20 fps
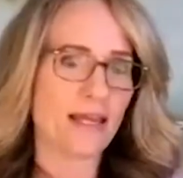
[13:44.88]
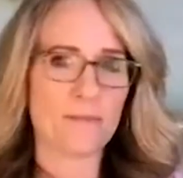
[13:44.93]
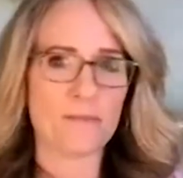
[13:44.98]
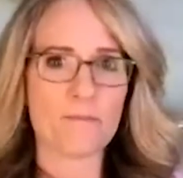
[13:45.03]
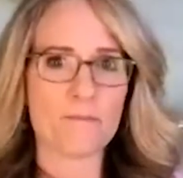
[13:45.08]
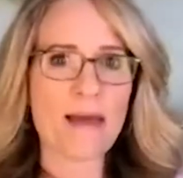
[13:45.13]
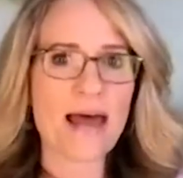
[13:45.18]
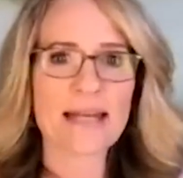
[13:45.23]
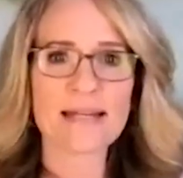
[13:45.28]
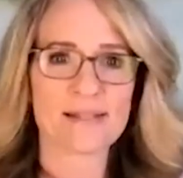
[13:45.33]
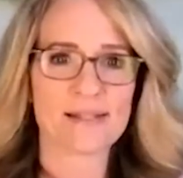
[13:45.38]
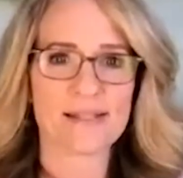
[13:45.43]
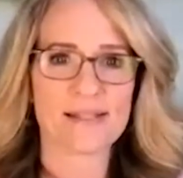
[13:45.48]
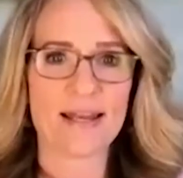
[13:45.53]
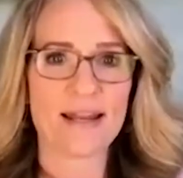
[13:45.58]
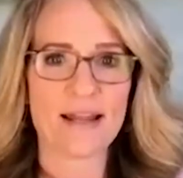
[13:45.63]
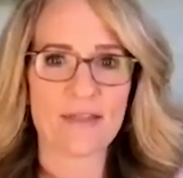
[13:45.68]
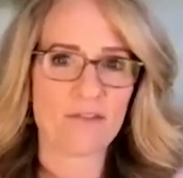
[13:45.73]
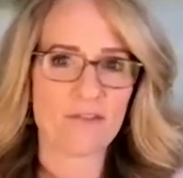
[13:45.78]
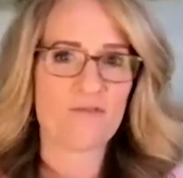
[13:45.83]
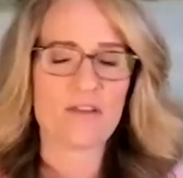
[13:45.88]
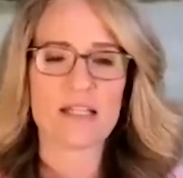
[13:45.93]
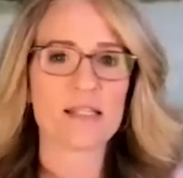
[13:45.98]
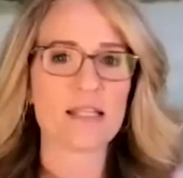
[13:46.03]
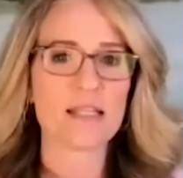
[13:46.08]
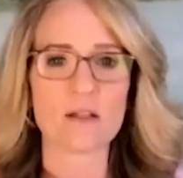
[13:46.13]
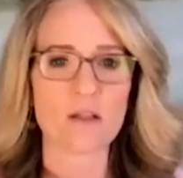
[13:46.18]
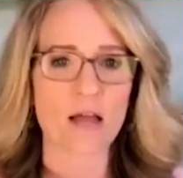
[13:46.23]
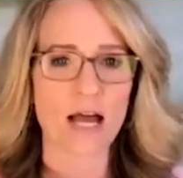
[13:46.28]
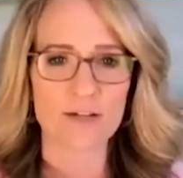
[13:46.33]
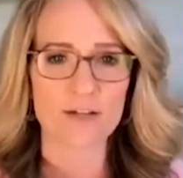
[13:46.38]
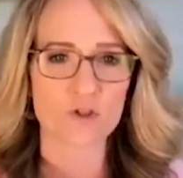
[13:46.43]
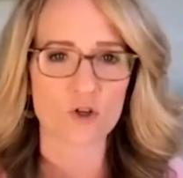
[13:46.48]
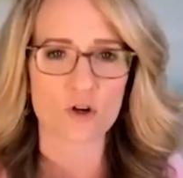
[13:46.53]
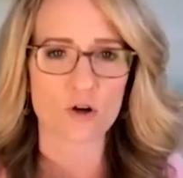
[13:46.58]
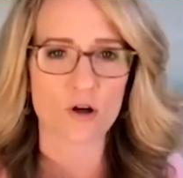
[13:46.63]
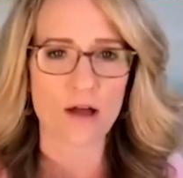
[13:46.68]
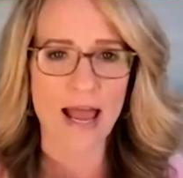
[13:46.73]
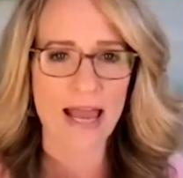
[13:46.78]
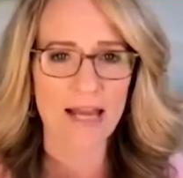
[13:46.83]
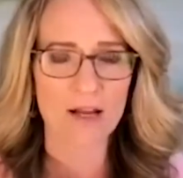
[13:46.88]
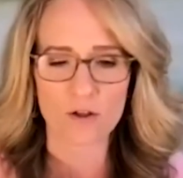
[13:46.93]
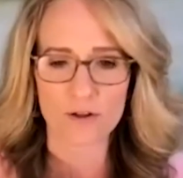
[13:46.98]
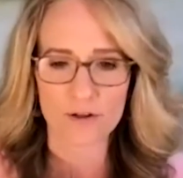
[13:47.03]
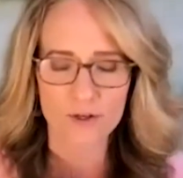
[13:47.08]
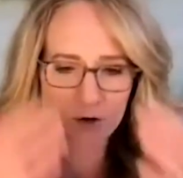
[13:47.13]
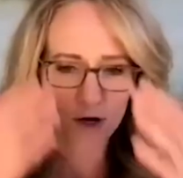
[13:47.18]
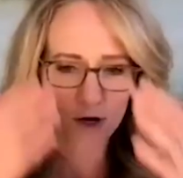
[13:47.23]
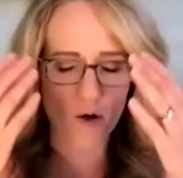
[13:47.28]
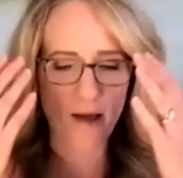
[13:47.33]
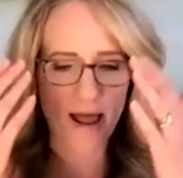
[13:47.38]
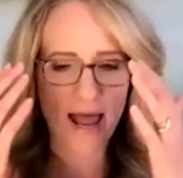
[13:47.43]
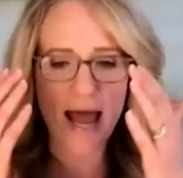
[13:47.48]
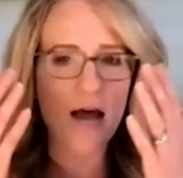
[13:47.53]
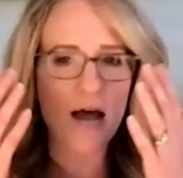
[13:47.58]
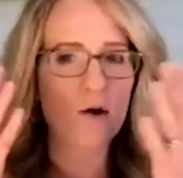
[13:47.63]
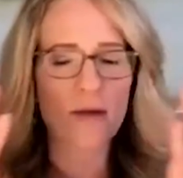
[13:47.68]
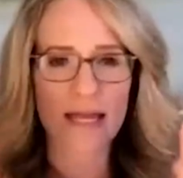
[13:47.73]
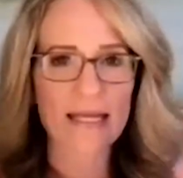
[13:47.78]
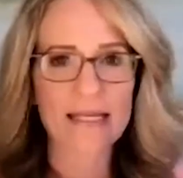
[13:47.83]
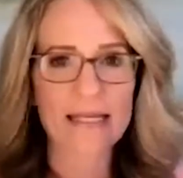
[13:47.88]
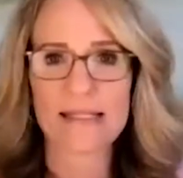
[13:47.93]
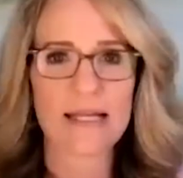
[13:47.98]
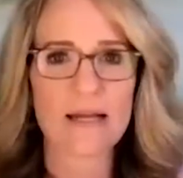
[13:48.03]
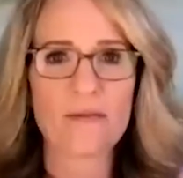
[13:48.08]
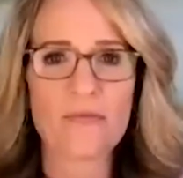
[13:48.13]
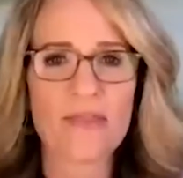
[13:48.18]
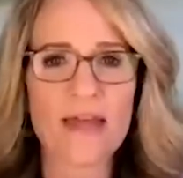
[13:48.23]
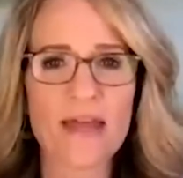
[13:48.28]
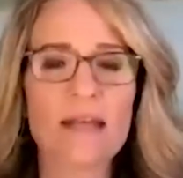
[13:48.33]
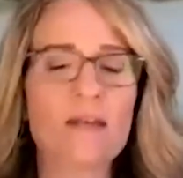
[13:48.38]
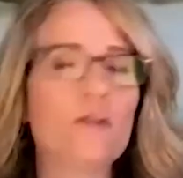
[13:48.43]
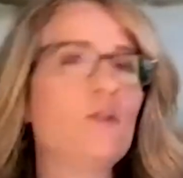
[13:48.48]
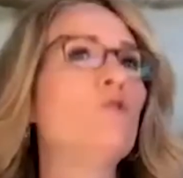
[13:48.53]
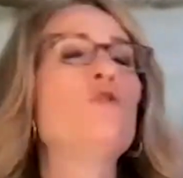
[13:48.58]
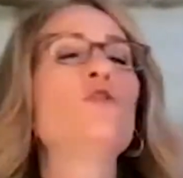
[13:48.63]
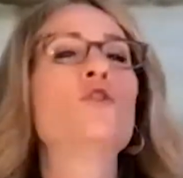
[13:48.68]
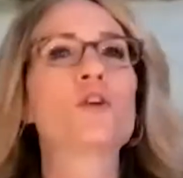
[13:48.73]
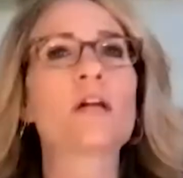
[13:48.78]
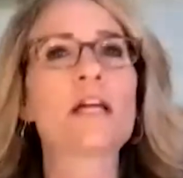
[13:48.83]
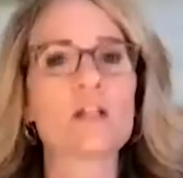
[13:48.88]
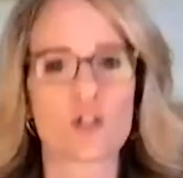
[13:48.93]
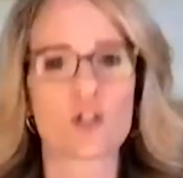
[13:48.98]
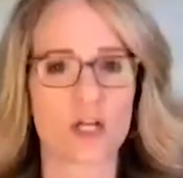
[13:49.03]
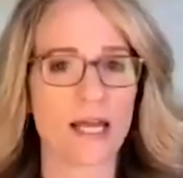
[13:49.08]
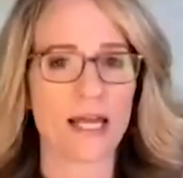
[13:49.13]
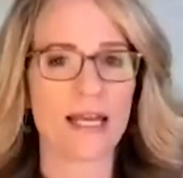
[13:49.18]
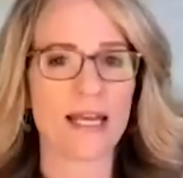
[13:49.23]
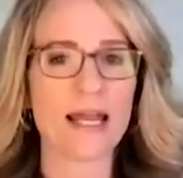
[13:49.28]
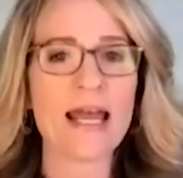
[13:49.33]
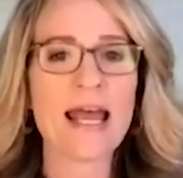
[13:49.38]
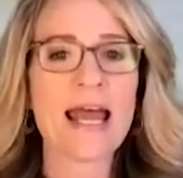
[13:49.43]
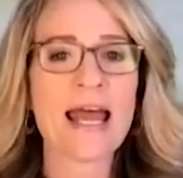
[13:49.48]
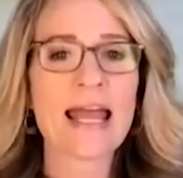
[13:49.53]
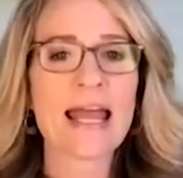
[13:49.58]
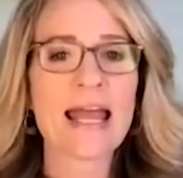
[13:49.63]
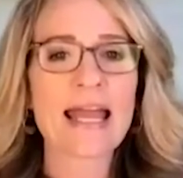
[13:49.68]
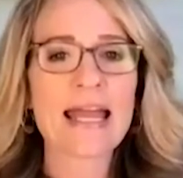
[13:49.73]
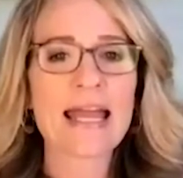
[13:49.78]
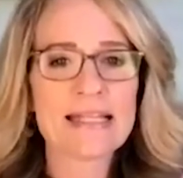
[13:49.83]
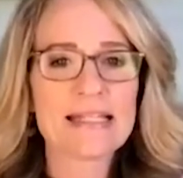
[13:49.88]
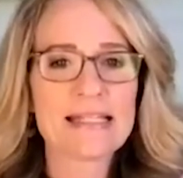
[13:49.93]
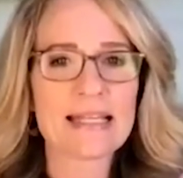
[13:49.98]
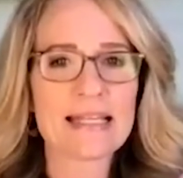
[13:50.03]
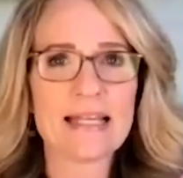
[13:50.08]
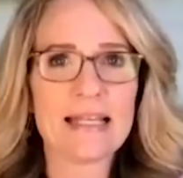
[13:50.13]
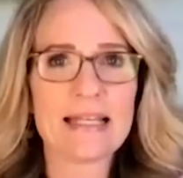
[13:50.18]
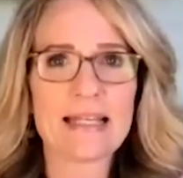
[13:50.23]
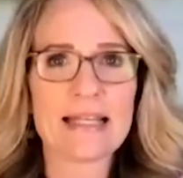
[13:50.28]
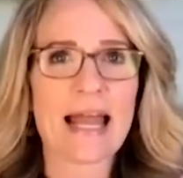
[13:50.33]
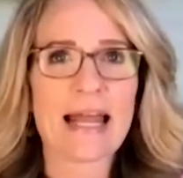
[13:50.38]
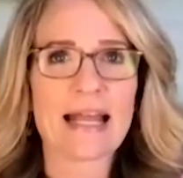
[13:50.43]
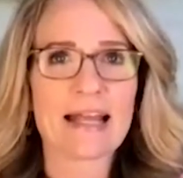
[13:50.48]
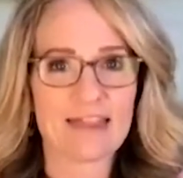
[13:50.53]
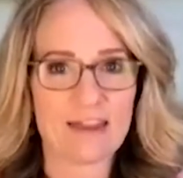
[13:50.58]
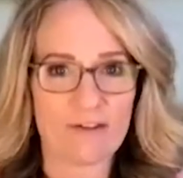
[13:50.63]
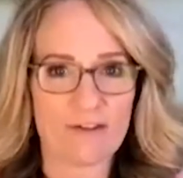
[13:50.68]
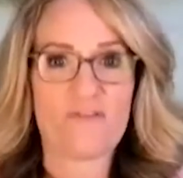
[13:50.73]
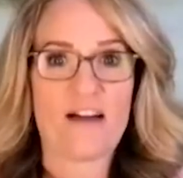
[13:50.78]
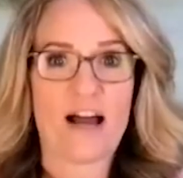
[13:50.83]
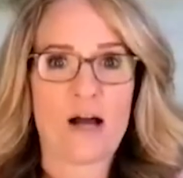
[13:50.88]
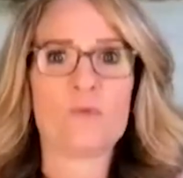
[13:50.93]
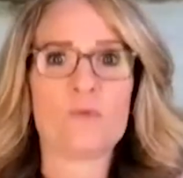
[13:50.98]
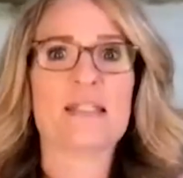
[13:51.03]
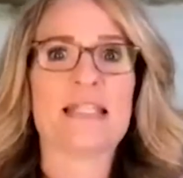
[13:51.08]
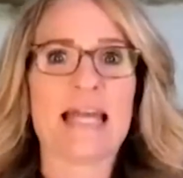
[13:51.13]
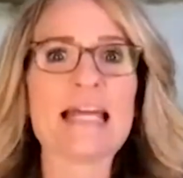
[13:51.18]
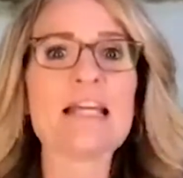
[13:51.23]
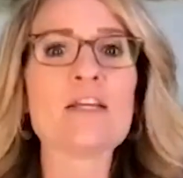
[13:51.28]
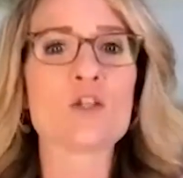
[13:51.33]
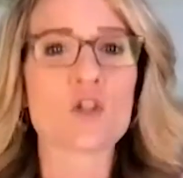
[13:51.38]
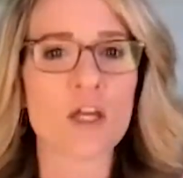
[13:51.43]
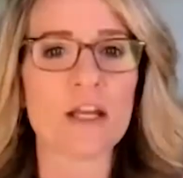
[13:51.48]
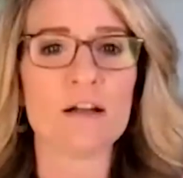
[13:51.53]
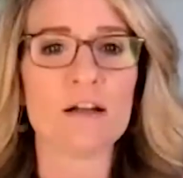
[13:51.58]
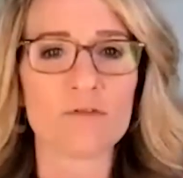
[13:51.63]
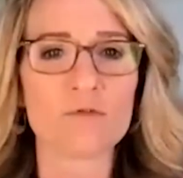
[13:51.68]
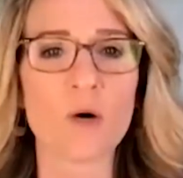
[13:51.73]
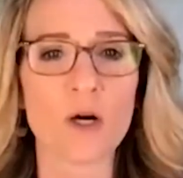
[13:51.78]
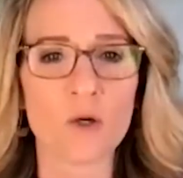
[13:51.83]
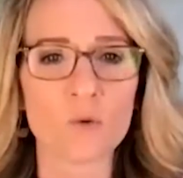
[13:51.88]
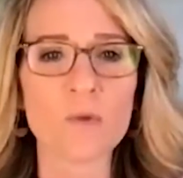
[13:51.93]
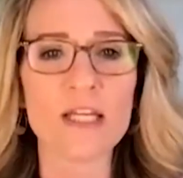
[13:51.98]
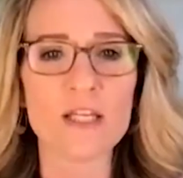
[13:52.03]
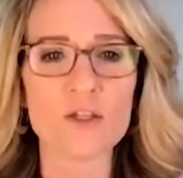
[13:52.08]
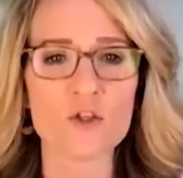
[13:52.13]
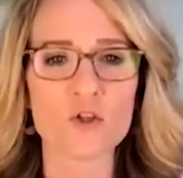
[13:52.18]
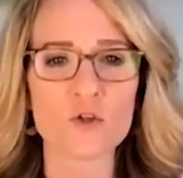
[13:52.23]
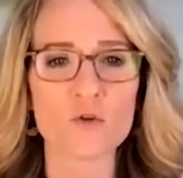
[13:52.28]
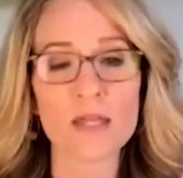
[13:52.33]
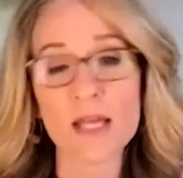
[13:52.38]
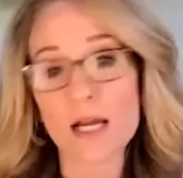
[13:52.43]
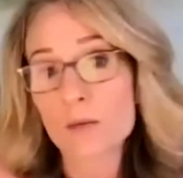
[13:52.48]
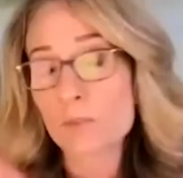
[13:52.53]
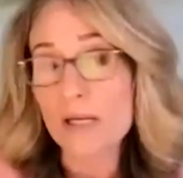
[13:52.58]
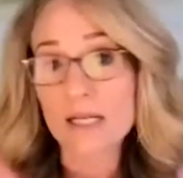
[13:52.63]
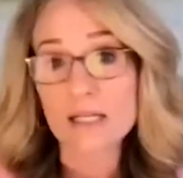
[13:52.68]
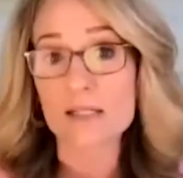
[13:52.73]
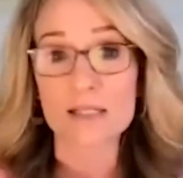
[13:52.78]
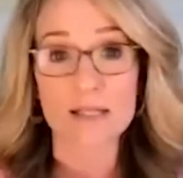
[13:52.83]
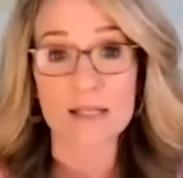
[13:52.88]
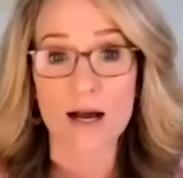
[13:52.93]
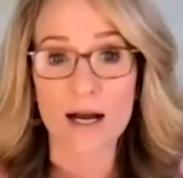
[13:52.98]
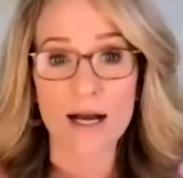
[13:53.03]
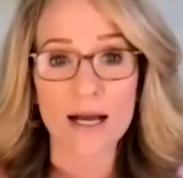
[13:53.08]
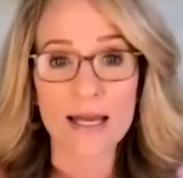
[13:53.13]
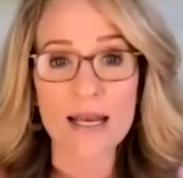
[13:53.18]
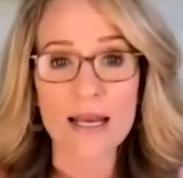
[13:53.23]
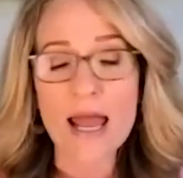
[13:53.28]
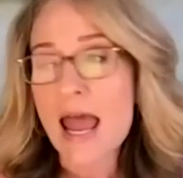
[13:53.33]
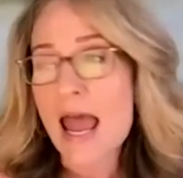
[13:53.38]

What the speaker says: medicine and the physiological angle, and you go, how is it that nutrition isn't like the foundation of what we do there? But it's not.